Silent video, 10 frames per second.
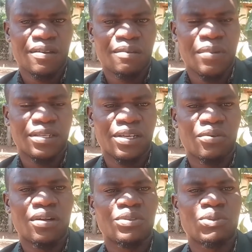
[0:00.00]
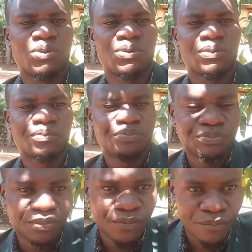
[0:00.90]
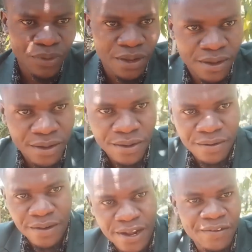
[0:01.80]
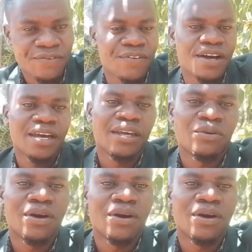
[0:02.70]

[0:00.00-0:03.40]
but I want to clarify